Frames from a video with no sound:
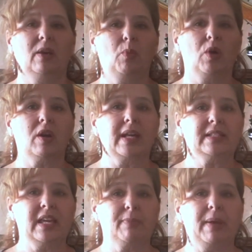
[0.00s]
work. I
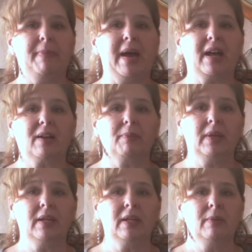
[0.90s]
take my backup
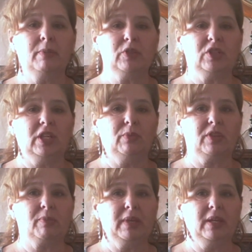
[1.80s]
machine
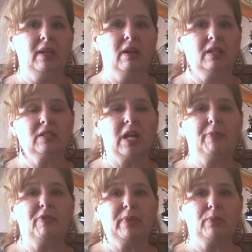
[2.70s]
with me on top
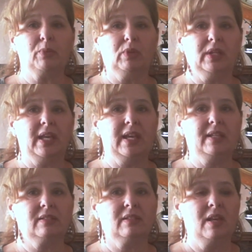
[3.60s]
of my rolly
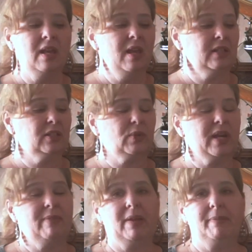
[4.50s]
case. This is where I
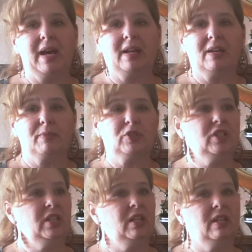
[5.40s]
have my backup
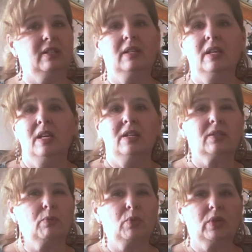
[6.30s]
machine and
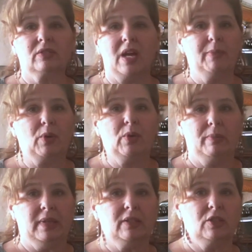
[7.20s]
some real-time
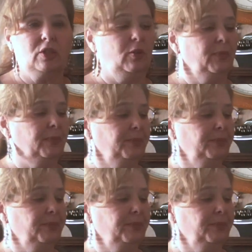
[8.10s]
equipment too.